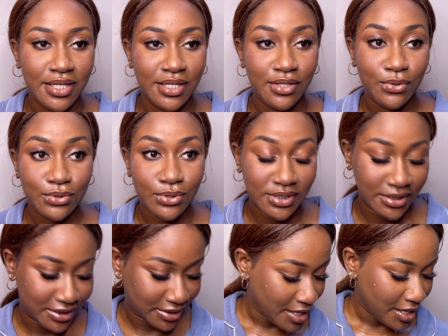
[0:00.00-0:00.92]
Don't touch
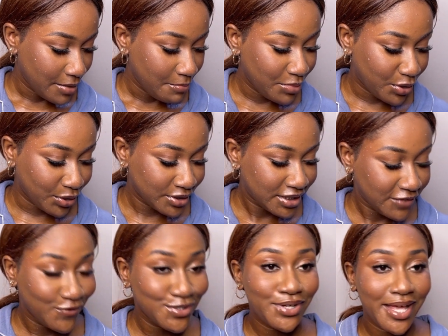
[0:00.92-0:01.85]
it. Because if you
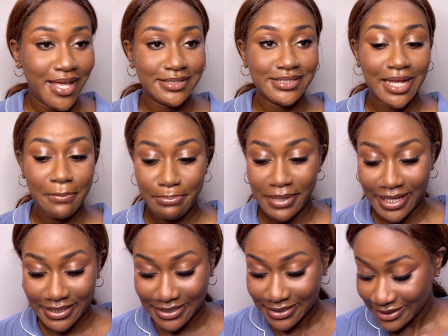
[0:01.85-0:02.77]
try and start
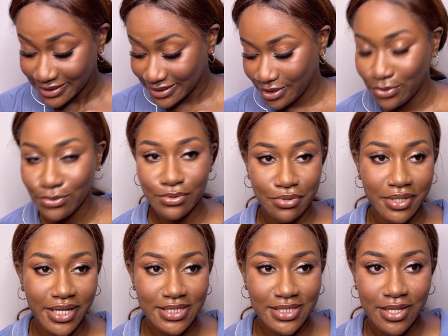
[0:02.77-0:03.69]
blending it, you will
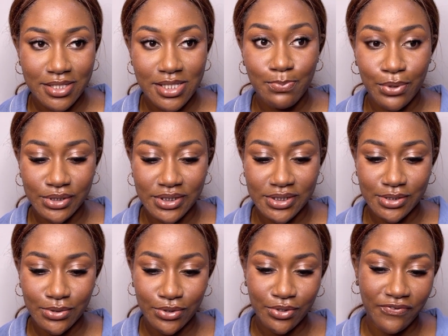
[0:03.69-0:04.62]
create splotches
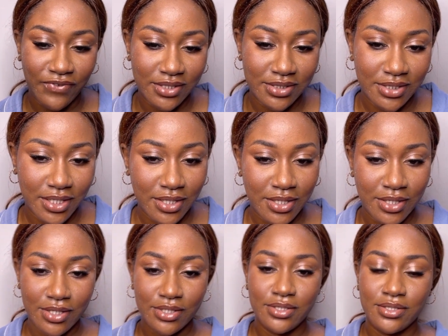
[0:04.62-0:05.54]
on your face.
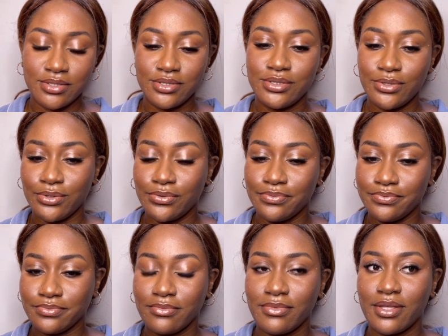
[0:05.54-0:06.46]
So
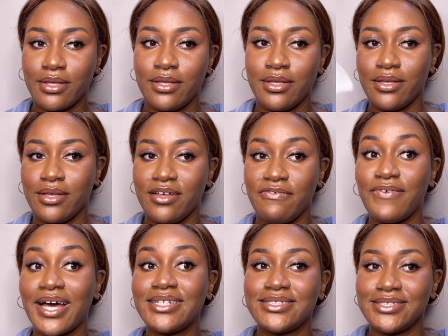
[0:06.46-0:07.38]

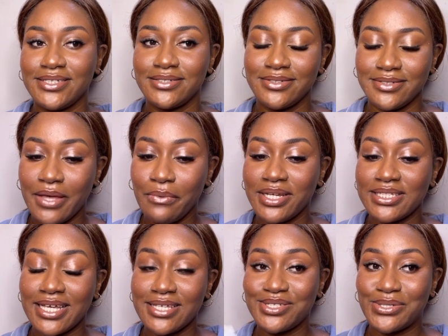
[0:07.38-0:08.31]
find it. Then when it
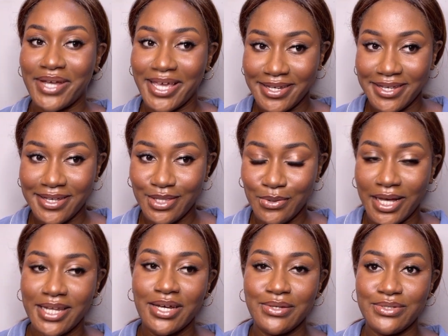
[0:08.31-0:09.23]
has dried, you
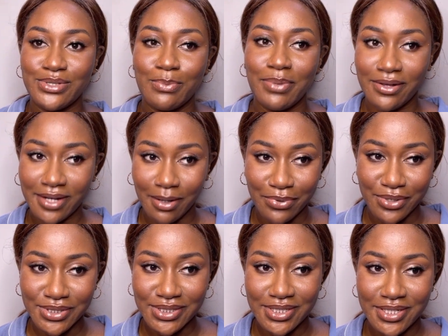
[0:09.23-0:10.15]
can now use your powder
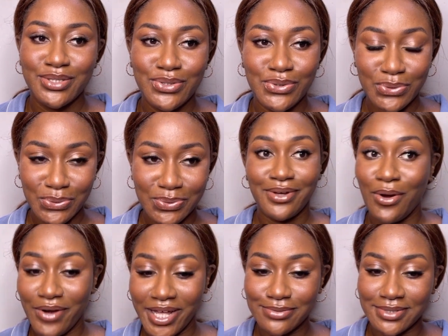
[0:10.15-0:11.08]
brush to
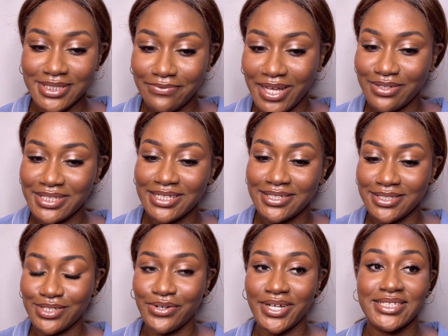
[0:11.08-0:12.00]
correct whatever you think is
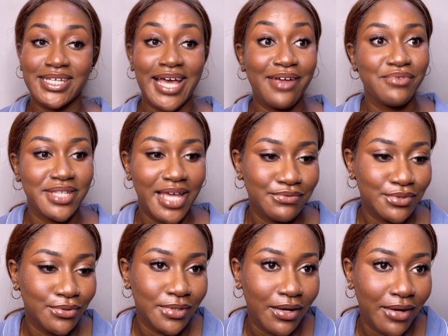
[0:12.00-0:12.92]
correcting. I really have to
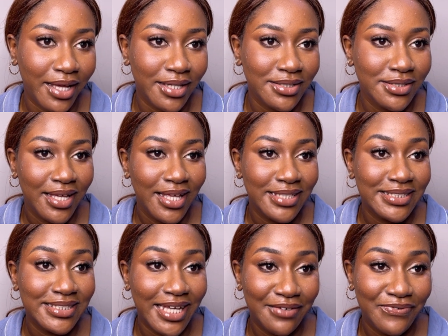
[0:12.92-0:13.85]
go now, guys. It's
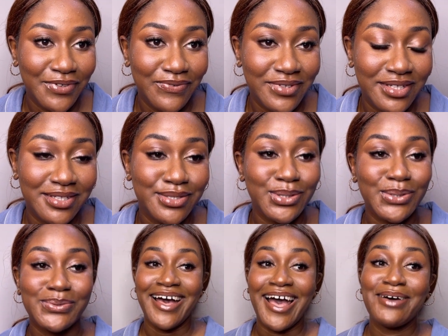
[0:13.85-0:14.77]
10:50,
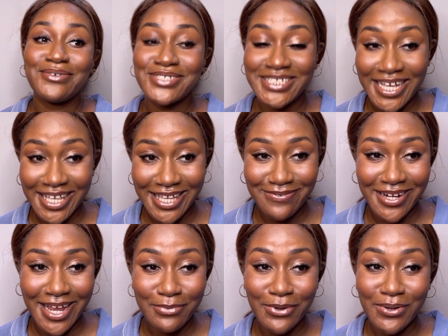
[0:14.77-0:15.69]
so I will check in when
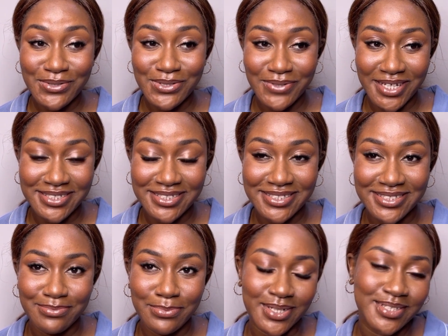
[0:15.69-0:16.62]
I'm all
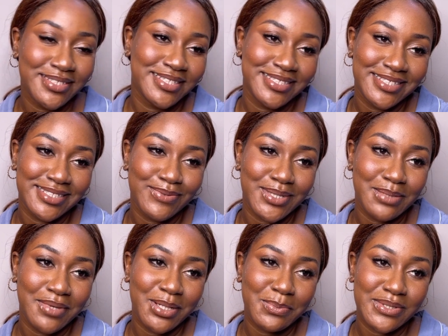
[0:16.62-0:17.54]
dressed. But this is what the
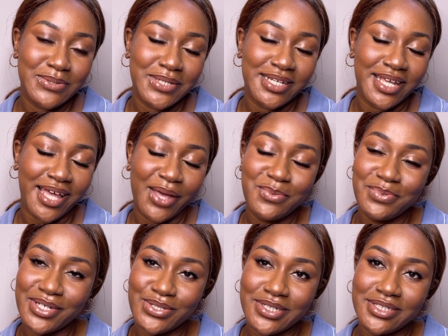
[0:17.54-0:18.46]
makeup is looking like. I hope you
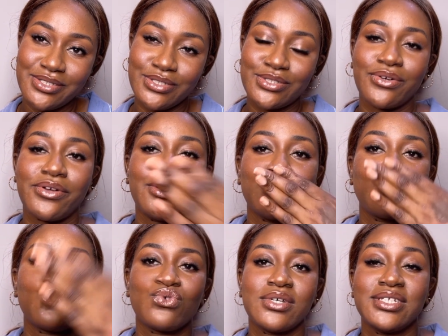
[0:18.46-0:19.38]
enjoyed this tutorial.
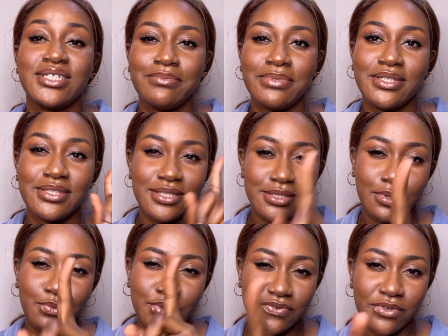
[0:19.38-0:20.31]
Debbie, this
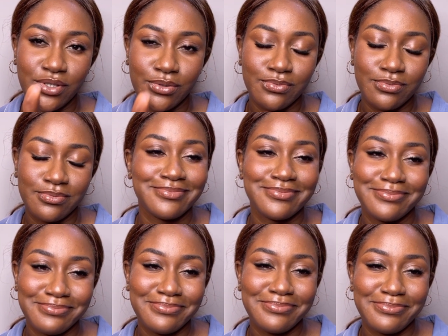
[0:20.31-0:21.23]
one was for you.
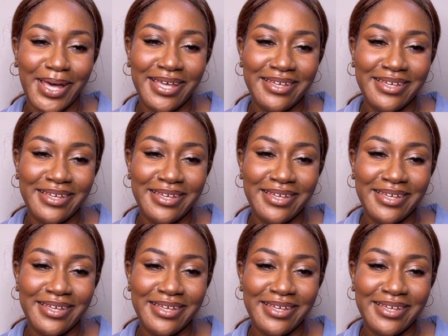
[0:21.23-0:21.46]
Bye.